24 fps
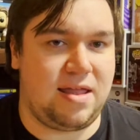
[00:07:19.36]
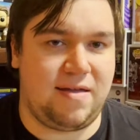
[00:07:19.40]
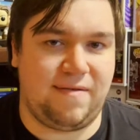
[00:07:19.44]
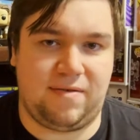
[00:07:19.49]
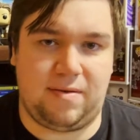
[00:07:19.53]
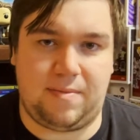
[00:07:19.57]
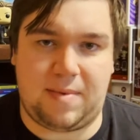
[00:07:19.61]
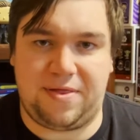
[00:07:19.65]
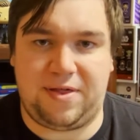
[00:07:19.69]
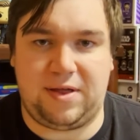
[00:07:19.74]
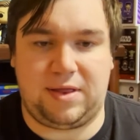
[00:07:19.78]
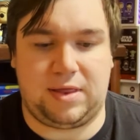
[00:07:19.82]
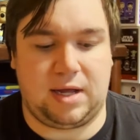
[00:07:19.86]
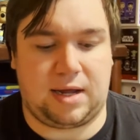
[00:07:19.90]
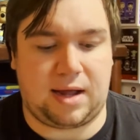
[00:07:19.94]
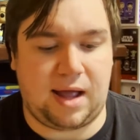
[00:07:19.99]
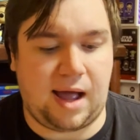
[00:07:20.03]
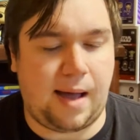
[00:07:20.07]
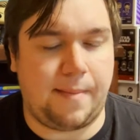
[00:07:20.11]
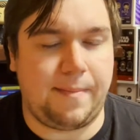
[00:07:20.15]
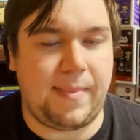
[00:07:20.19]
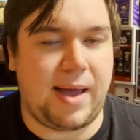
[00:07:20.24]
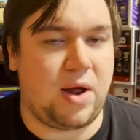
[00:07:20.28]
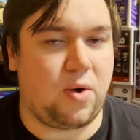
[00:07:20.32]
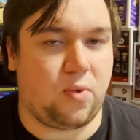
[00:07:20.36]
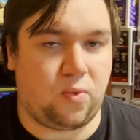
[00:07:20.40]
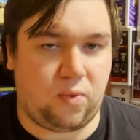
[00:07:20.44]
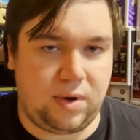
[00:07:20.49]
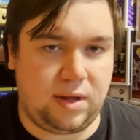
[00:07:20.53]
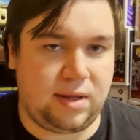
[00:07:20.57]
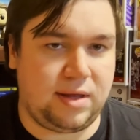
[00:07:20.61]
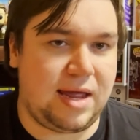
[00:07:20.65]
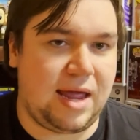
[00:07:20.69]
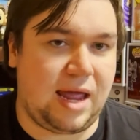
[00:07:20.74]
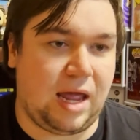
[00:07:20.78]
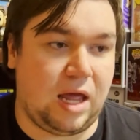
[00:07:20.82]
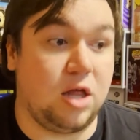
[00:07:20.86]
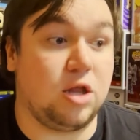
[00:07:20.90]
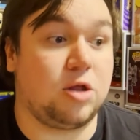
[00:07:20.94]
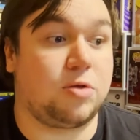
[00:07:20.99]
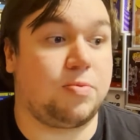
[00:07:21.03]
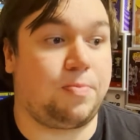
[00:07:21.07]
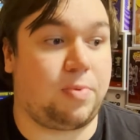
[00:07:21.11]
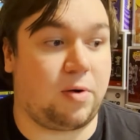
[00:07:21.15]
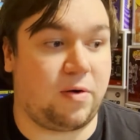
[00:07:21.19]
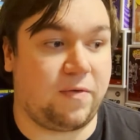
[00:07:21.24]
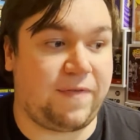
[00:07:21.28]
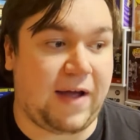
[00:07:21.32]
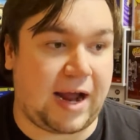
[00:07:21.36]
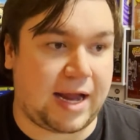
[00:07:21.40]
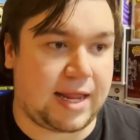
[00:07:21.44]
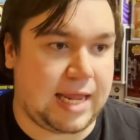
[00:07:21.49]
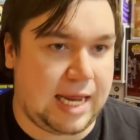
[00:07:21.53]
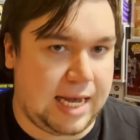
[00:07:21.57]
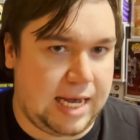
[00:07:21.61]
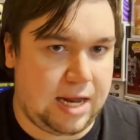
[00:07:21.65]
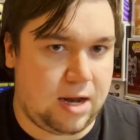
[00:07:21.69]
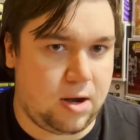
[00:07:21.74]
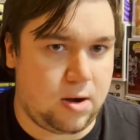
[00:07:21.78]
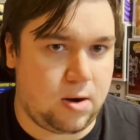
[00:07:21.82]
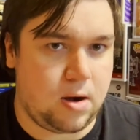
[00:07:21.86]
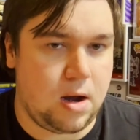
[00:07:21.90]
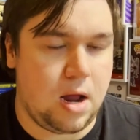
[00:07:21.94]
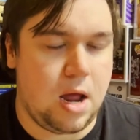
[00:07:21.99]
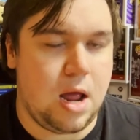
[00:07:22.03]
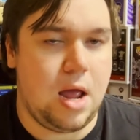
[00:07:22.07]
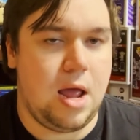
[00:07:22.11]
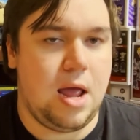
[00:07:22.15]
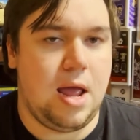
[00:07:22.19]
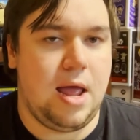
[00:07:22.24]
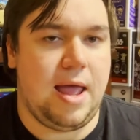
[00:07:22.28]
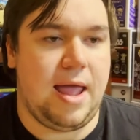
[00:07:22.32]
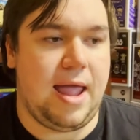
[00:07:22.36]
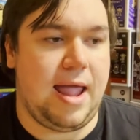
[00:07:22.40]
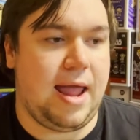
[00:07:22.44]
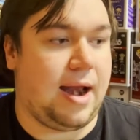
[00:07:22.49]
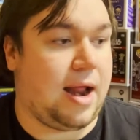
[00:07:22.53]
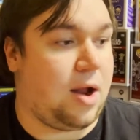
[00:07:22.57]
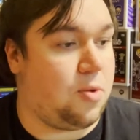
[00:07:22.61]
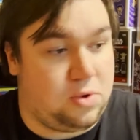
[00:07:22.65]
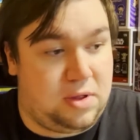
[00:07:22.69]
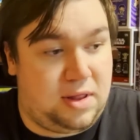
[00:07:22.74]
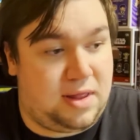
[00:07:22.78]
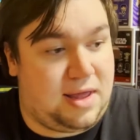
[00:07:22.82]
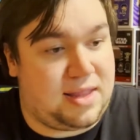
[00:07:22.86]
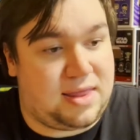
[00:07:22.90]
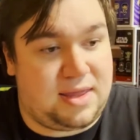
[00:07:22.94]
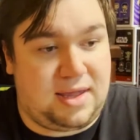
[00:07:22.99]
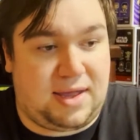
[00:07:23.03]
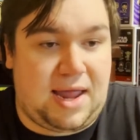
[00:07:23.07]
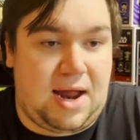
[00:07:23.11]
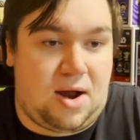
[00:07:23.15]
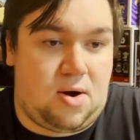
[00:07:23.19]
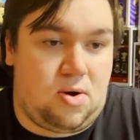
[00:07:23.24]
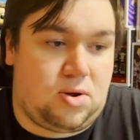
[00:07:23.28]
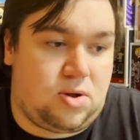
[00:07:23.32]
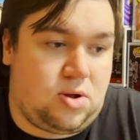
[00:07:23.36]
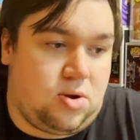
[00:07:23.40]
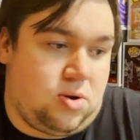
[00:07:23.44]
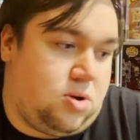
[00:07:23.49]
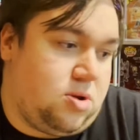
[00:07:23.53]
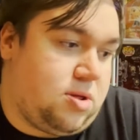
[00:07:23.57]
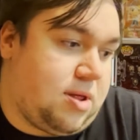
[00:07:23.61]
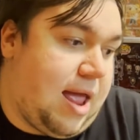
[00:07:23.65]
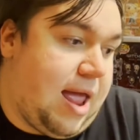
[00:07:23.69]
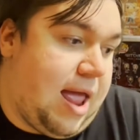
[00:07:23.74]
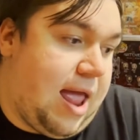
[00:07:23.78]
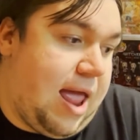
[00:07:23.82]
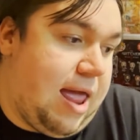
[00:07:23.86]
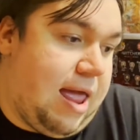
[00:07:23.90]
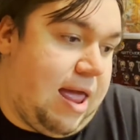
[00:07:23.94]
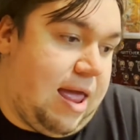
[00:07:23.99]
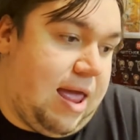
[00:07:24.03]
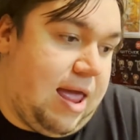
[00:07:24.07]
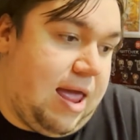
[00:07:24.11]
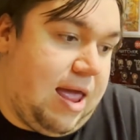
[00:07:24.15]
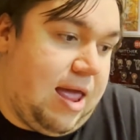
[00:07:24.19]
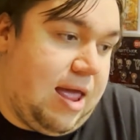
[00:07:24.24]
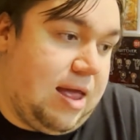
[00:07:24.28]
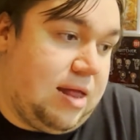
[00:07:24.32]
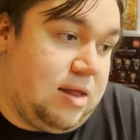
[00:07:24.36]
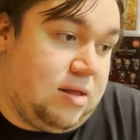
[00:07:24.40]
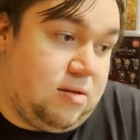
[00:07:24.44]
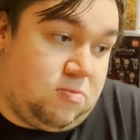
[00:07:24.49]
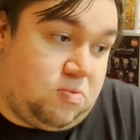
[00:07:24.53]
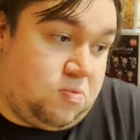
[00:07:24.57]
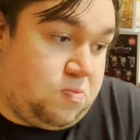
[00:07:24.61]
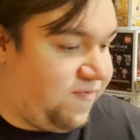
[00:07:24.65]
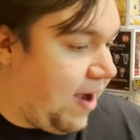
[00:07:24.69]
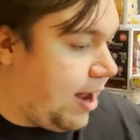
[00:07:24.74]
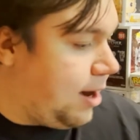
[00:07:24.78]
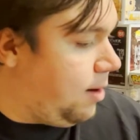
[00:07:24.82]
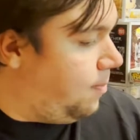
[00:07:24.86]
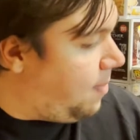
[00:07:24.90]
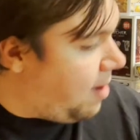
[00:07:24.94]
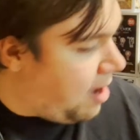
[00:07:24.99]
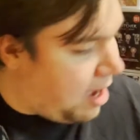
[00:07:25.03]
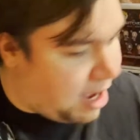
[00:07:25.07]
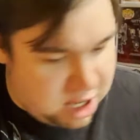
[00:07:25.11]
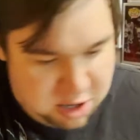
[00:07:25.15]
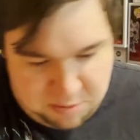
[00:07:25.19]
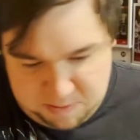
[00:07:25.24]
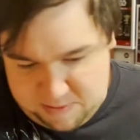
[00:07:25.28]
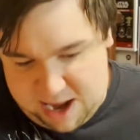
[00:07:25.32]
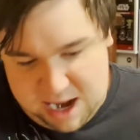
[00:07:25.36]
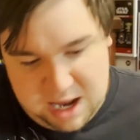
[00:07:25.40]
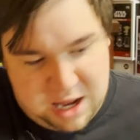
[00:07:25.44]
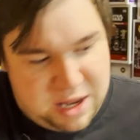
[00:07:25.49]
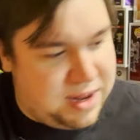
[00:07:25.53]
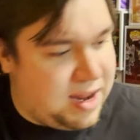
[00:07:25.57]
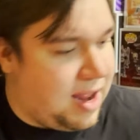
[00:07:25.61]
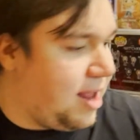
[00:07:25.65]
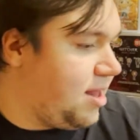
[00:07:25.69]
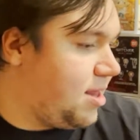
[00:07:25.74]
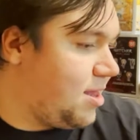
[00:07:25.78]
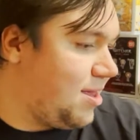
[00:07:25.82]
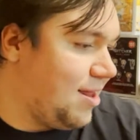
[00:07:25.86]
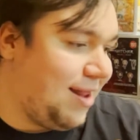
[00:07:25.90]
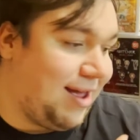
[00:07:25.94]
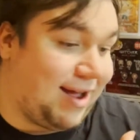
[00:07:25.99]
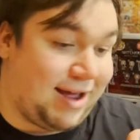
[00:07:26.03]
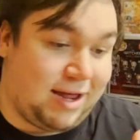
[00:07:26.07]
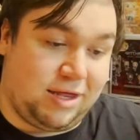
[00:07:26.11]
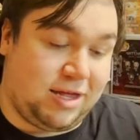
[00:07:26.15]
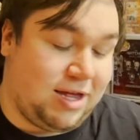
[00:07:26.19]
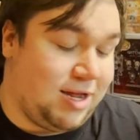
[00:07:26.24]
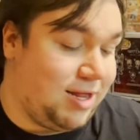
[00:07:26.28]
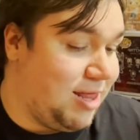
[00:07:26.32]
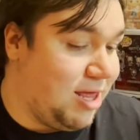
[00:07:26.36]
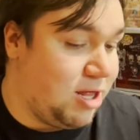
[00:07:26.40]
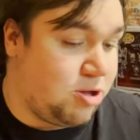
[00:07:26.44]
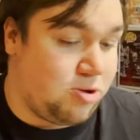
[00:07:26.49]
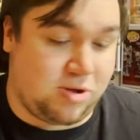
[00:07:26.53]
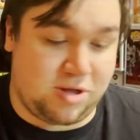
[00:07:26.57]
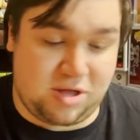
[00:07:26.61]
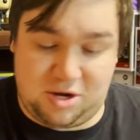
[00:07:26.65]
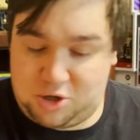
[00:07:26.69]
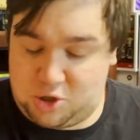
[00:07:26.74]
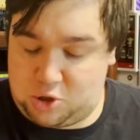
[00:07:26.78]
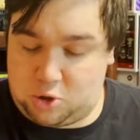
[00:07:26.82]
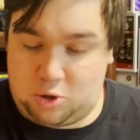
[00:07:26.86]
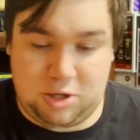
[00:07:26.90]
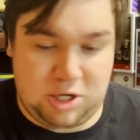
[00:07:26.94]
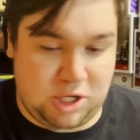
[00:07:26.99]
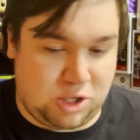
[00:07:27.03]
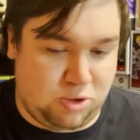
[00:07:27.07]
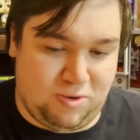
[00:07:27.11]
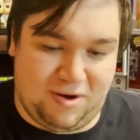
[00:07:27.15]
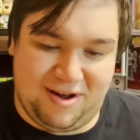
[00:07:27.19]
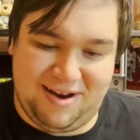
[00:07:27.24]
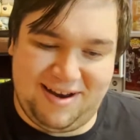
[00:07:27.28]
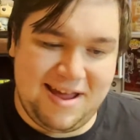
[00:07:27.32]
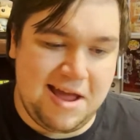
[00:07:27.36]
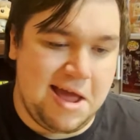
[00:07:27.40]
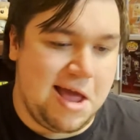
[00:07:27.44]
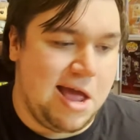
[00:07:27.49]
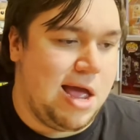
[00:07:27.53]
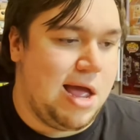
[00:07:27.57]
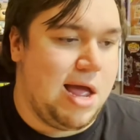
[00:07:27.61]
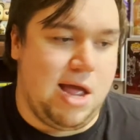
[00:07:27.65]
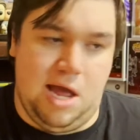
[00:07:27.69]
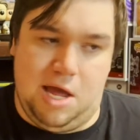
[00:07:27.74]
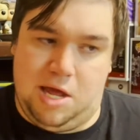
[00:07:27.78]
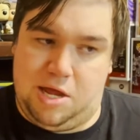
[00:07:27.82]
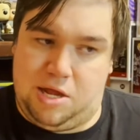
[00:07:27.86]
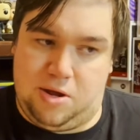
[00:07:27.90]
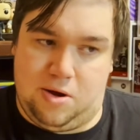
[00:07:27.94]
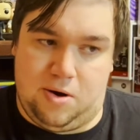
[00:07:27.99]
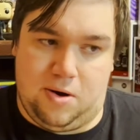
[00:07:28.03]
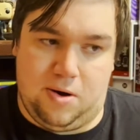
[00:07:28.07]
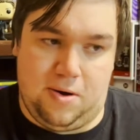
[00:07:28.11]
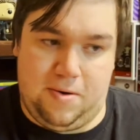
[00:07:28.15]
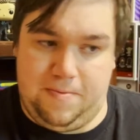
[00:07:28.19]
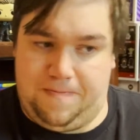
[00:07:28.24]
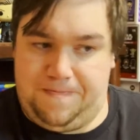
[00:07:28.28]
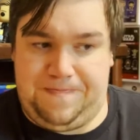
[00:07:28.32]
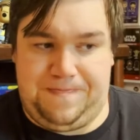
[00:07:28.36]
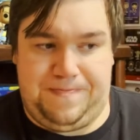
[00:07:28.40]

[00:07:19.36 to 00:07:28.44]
of them. I think the combat really is perfected here, and I really like the characters, and final boss makes sense. And like I said, this was the shortest one, so